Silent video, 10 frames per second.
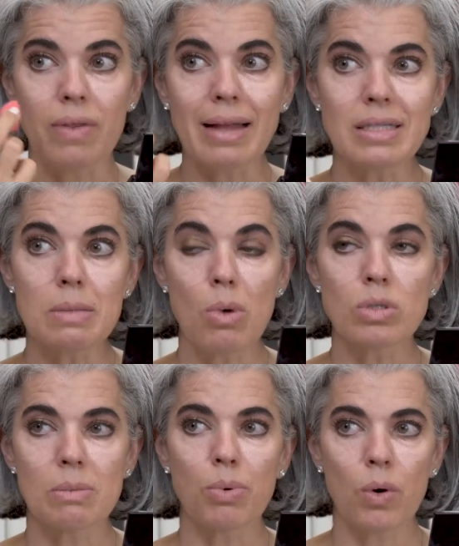That's the
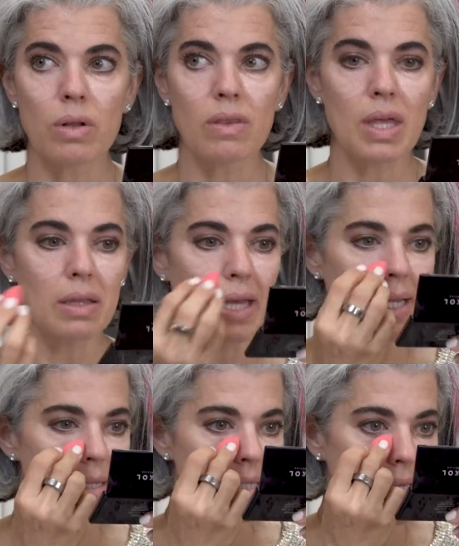most important thing,
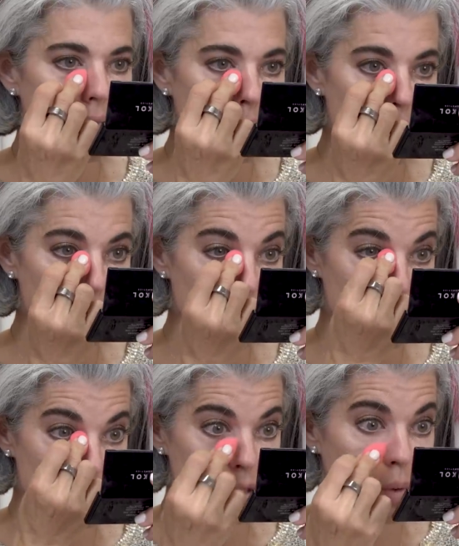ladies, is getting up
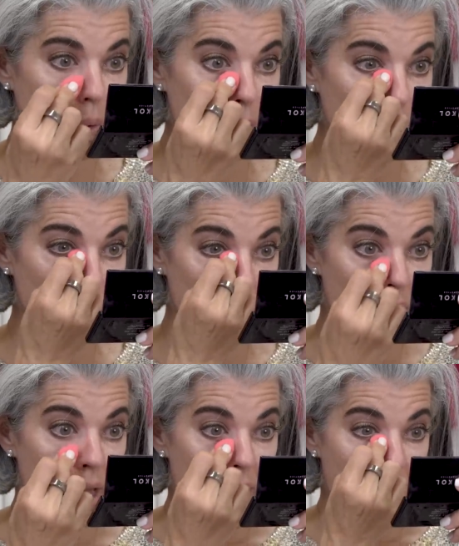into this corner
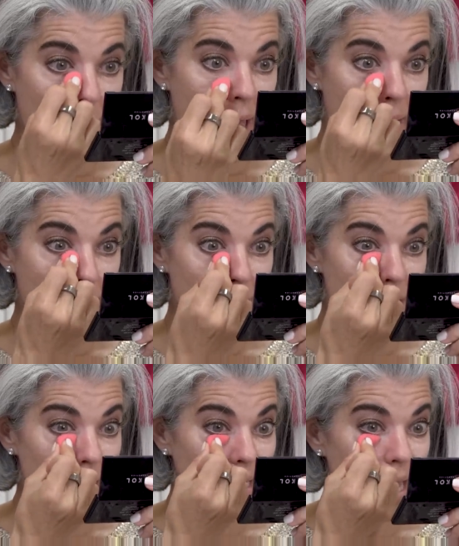
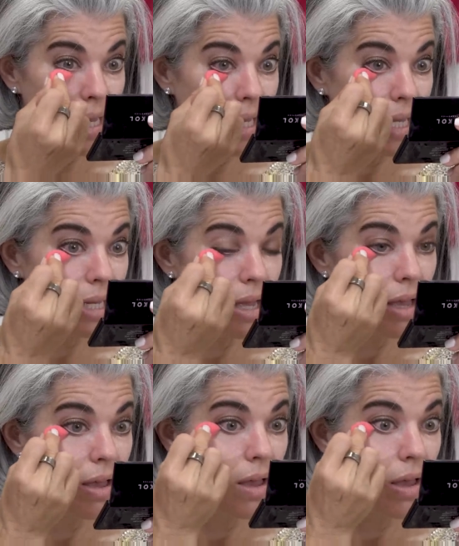and getting